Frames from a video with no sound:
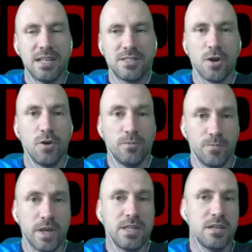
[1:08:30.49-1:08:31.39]
So
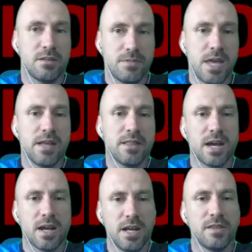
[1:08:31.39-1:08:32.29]
I think, yeah,
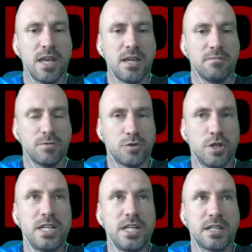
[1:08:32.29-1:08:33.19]
that kind of thing,
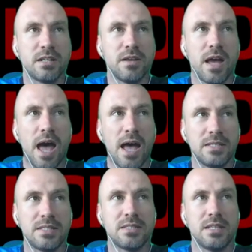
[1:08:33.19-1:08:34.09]
treating it
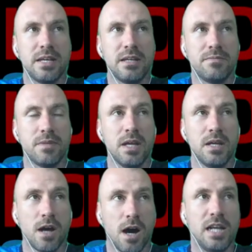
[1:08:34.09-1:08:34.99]
as the
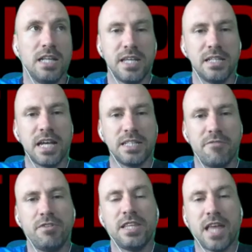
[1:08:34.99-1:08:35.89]
highly skilled
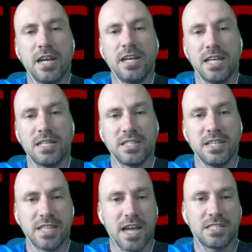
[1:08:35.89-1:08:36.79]
activity that it is,
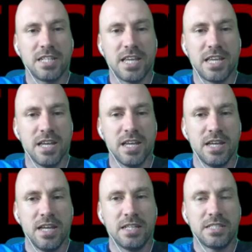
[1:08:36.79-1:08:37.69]
is actually,
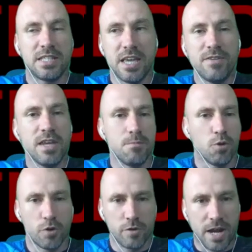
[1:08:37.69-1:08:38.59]
it's giving it
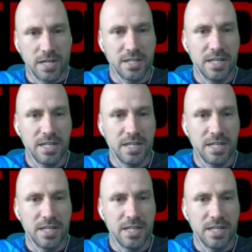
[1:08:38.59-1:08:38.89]
more credit.